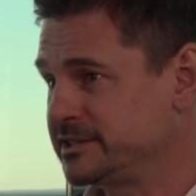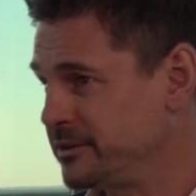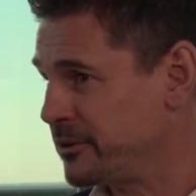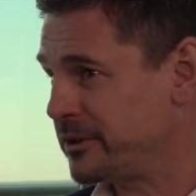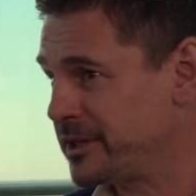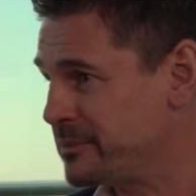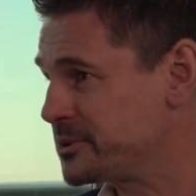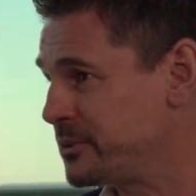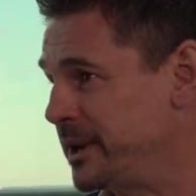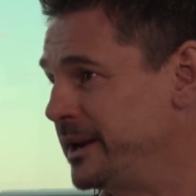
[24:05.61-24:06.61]
There's never anything
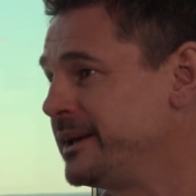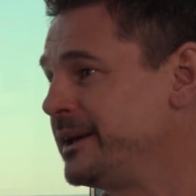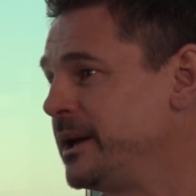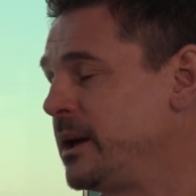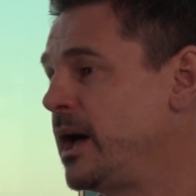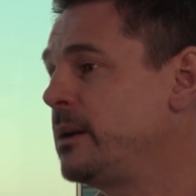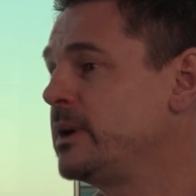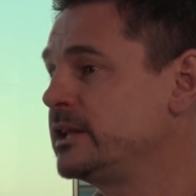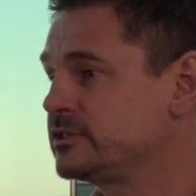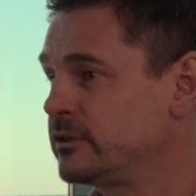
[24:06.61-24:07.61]
in between.
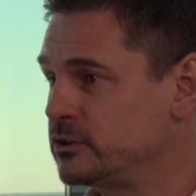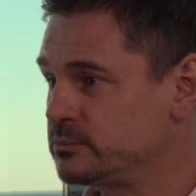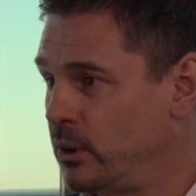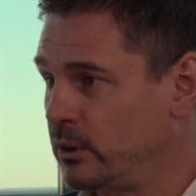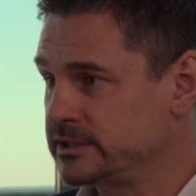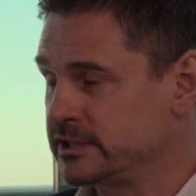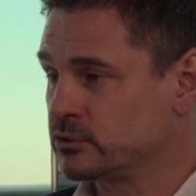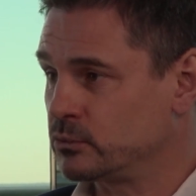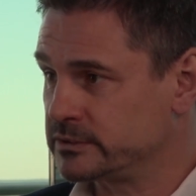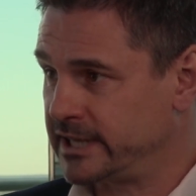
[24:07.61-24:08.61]
And so those
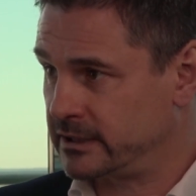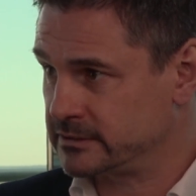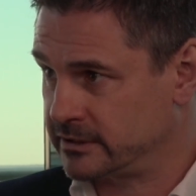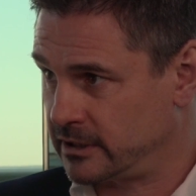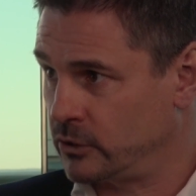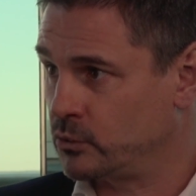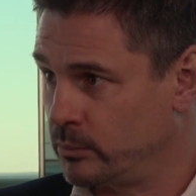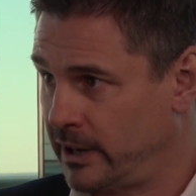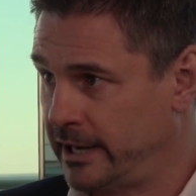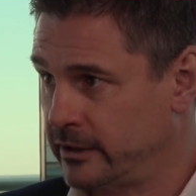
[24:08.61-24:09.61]
policies are all down to the
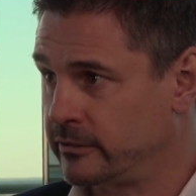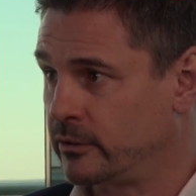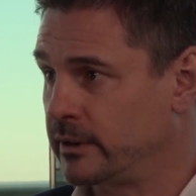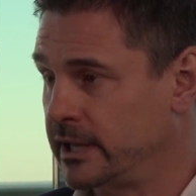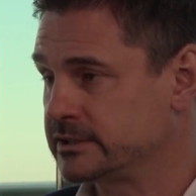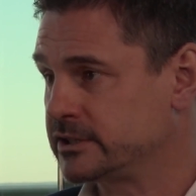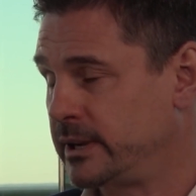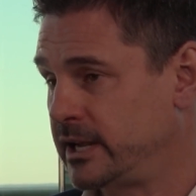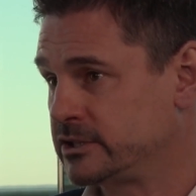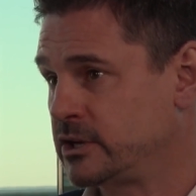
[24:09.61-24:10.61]
local planning authority, and
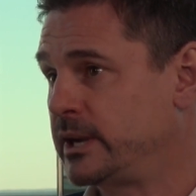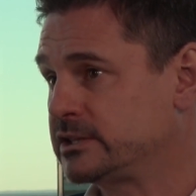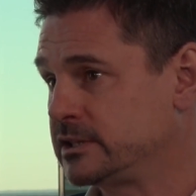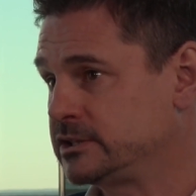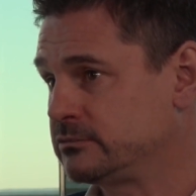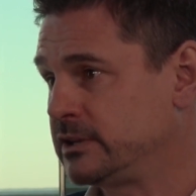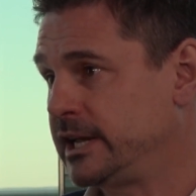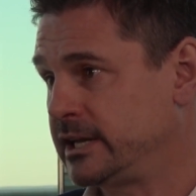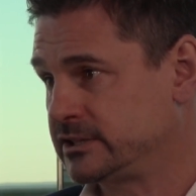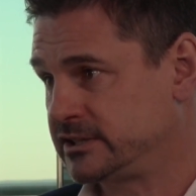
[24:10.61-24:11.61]
so actually to
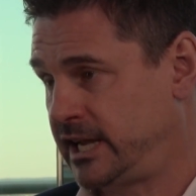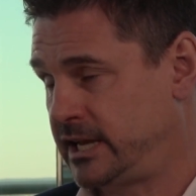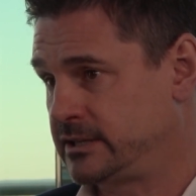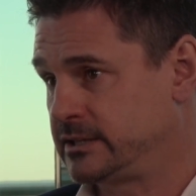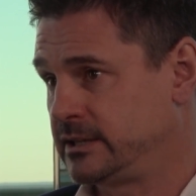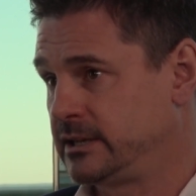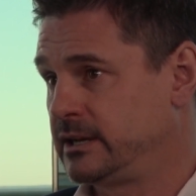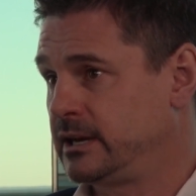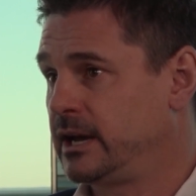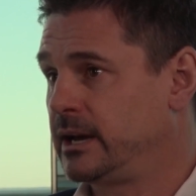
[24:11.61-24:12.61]
really understand
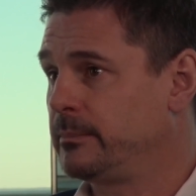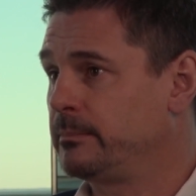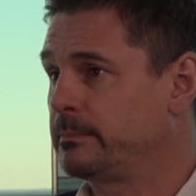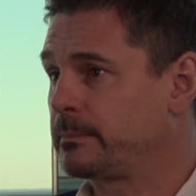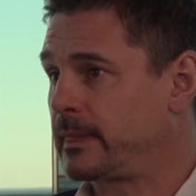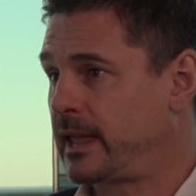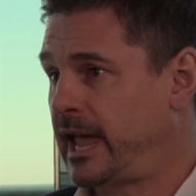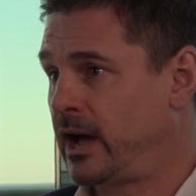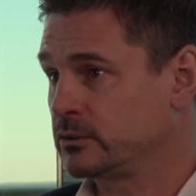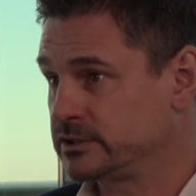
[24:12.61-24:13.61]

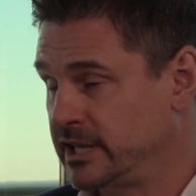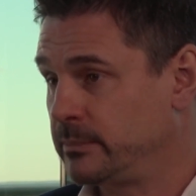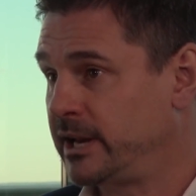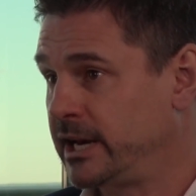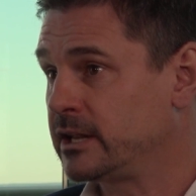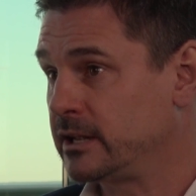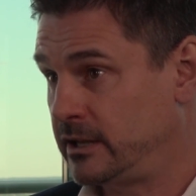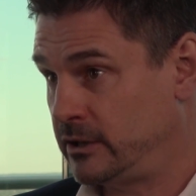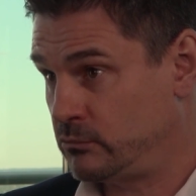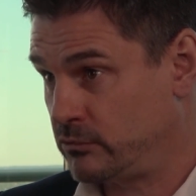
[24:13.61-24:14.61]
how to get
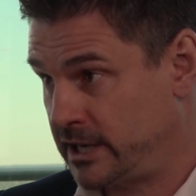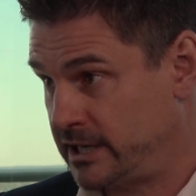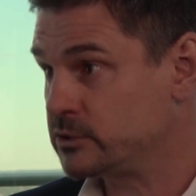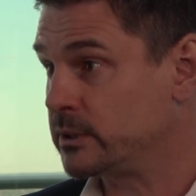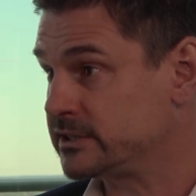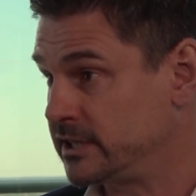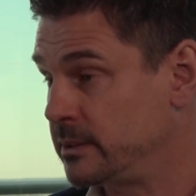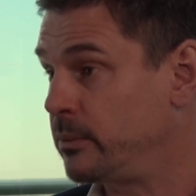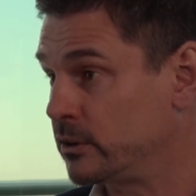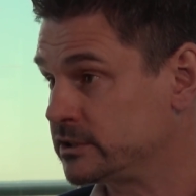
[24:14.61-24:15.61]
planning, you really need to
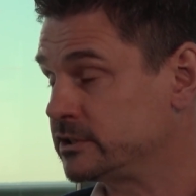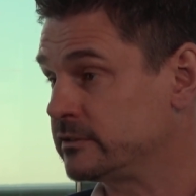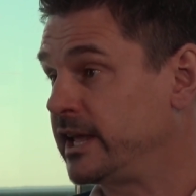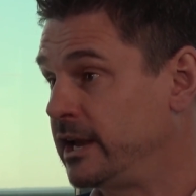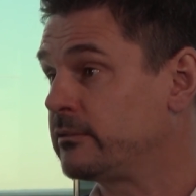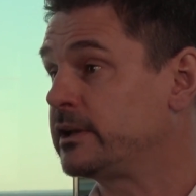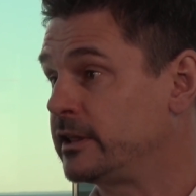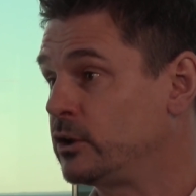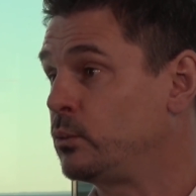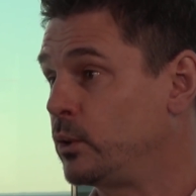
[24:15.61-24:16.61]
understand the policies of the
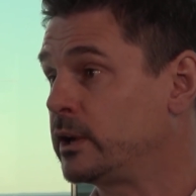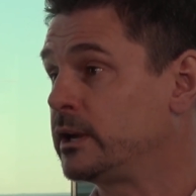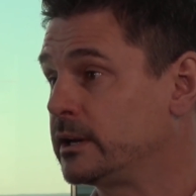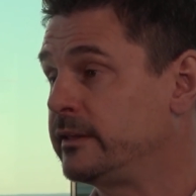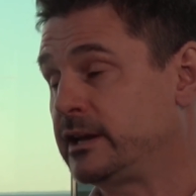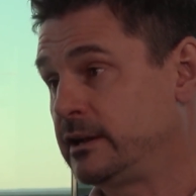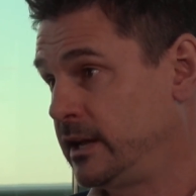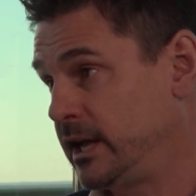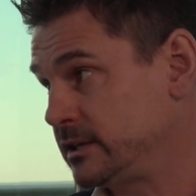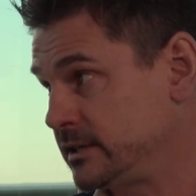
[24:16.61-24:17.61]
area that you're working in, and it
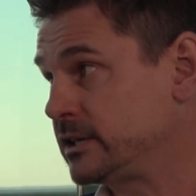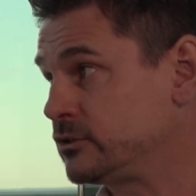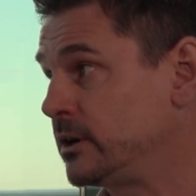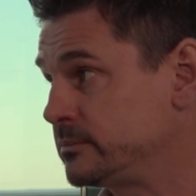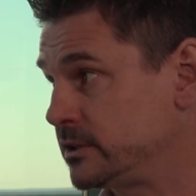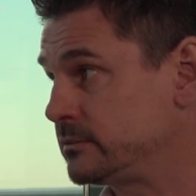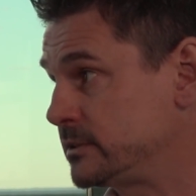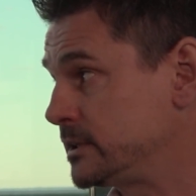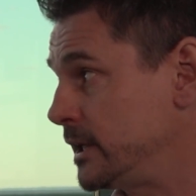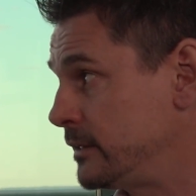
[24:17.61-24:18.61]
can take time
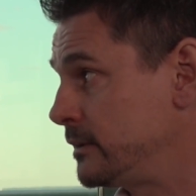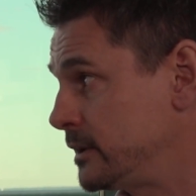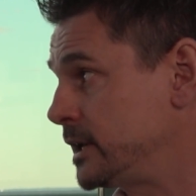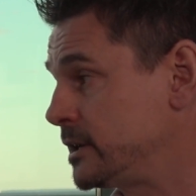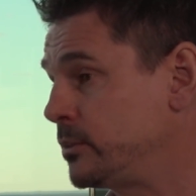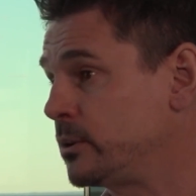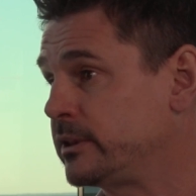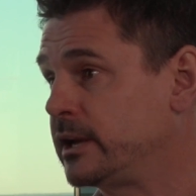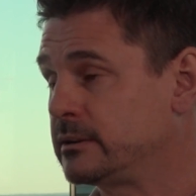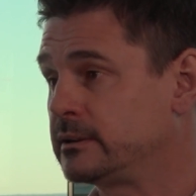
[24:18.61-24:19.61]
to get to the
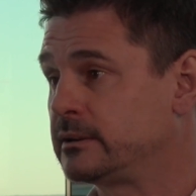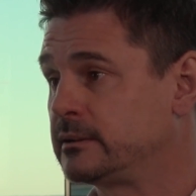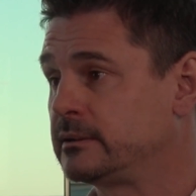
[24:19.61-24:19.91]
bottom of that.